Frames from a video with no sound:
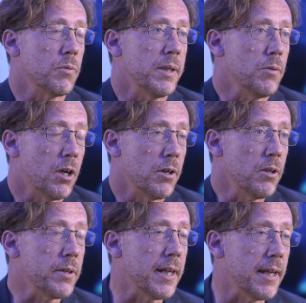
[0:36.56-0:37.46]
What we
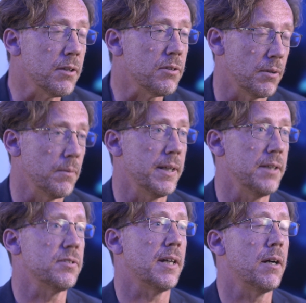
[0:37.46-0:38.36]
are looking into
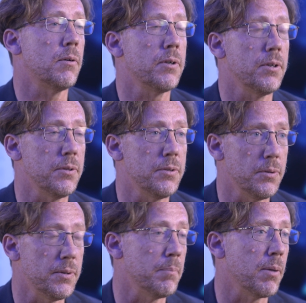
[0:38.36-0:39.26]
is how
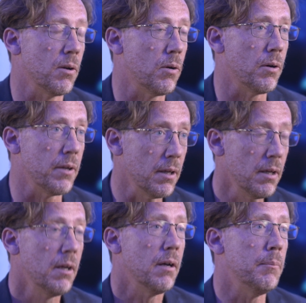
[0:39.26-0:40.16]
could you deploy
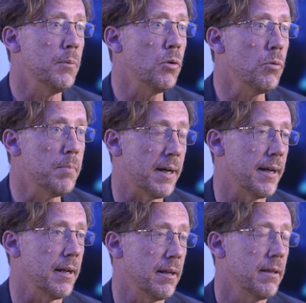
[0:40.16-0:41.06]

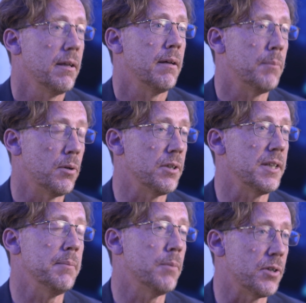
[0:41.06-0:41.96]
mobile
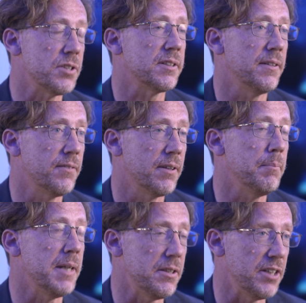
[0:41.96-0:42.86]
more immersive
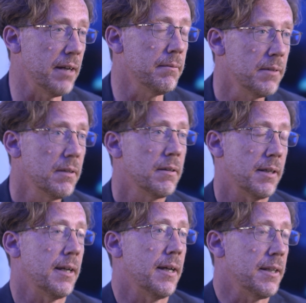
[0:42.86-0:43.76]
media.
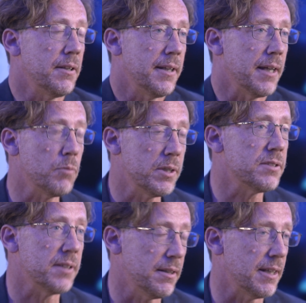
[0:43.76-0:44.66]
And then
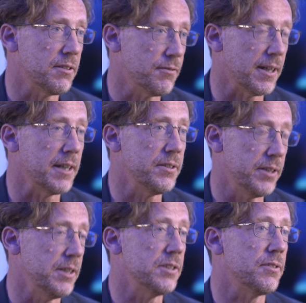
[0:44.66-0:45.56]
we see that the
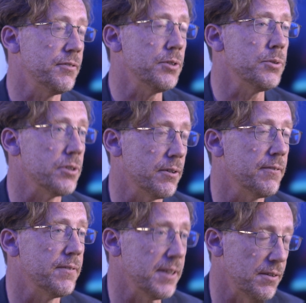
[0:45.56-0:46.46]
5G is the
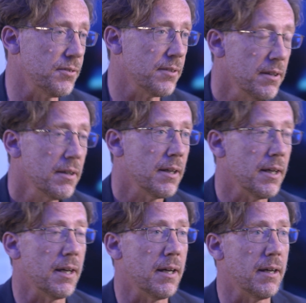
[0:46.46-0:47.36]
future of this.
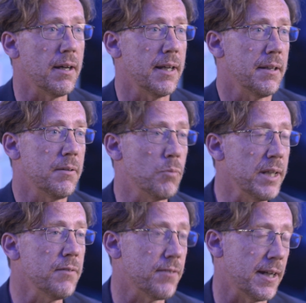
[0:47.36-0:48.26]

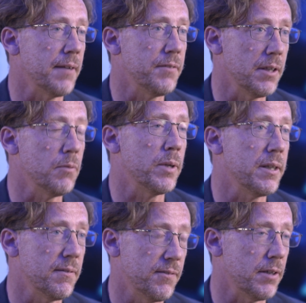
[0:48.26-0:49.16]
And with 5G,
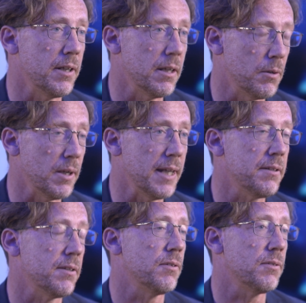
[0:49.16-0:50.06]
with very low
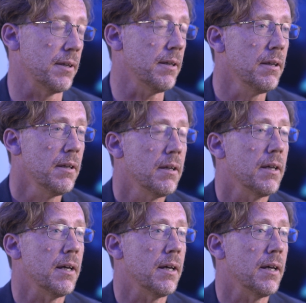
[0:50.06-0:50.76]
latency,